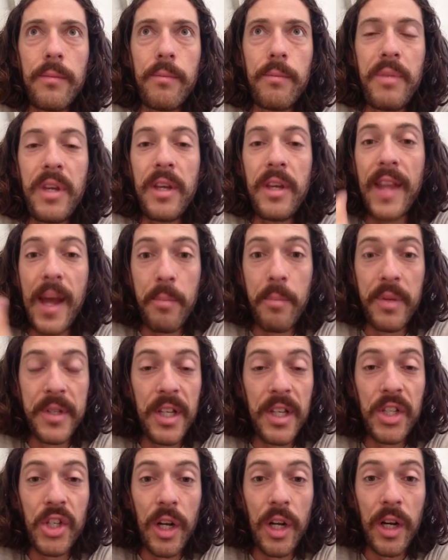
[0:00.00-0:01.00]
be in that
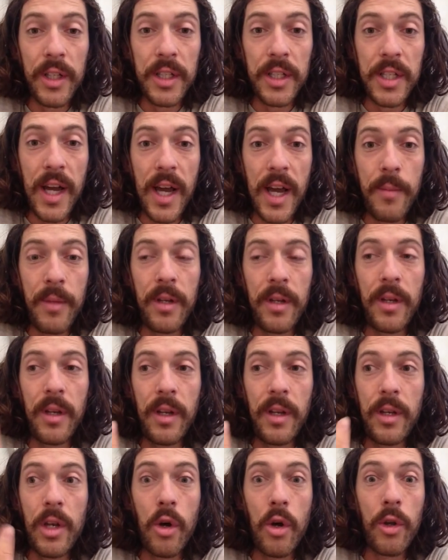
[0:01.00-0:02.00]
position all the time
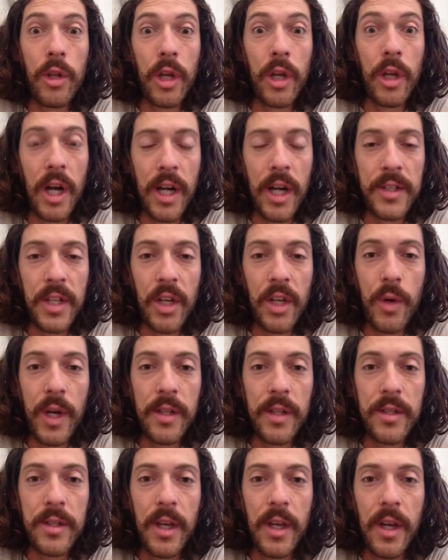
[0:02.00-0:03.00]
and know the
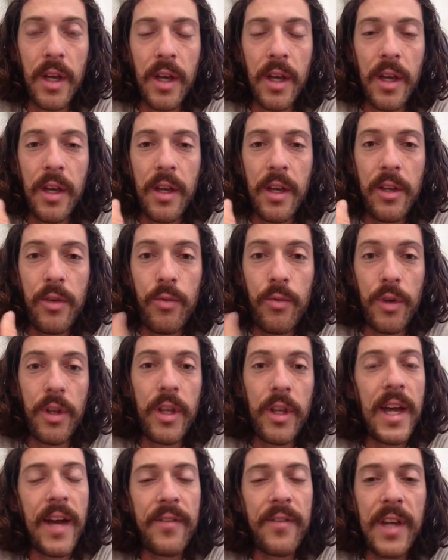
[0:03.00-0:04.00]
consequence, you
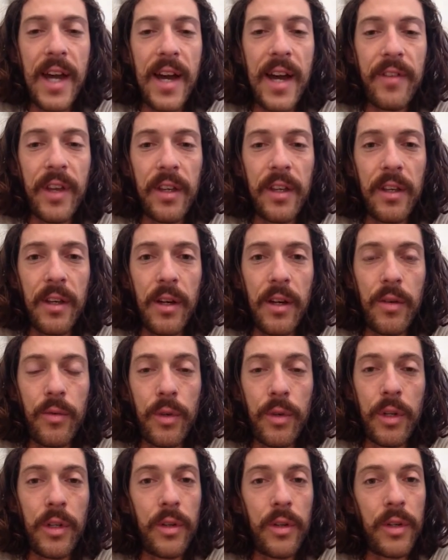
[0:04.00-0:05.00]
really have to have like a
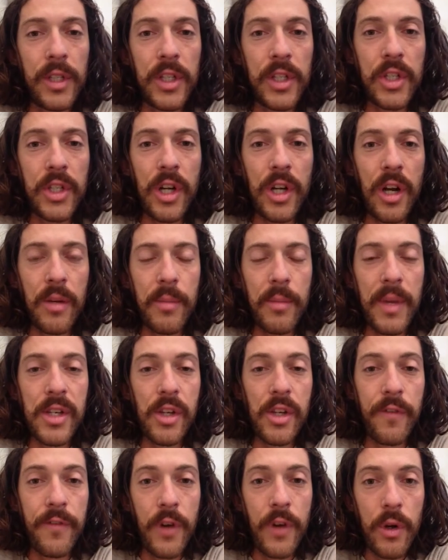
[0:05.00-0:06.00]
really, really strong
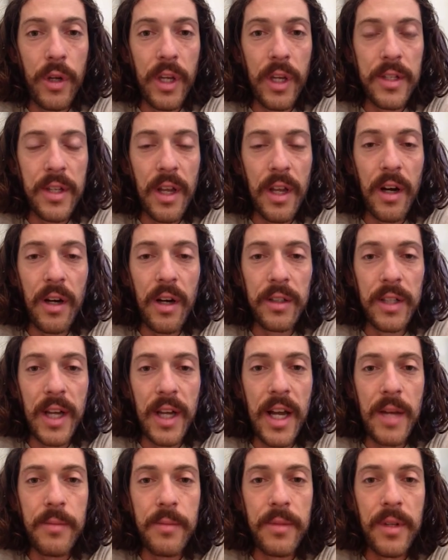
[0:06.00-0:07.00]
mental focus at all
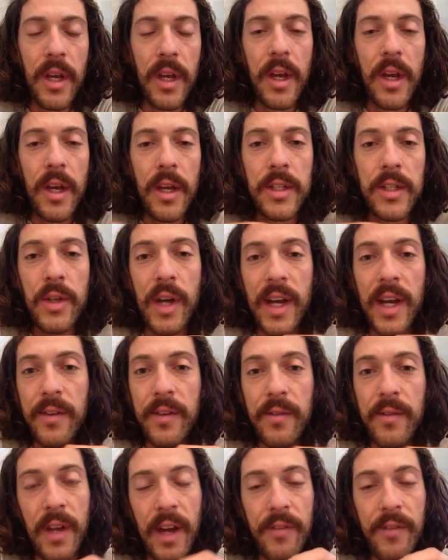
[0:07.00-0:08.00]
times. And so
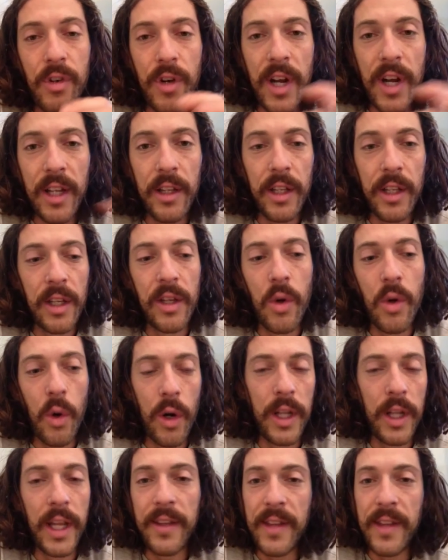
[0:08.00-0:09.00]
I directly
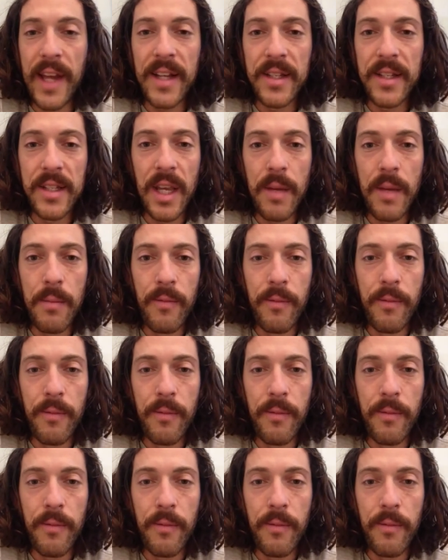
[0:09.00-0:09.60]
correlate that same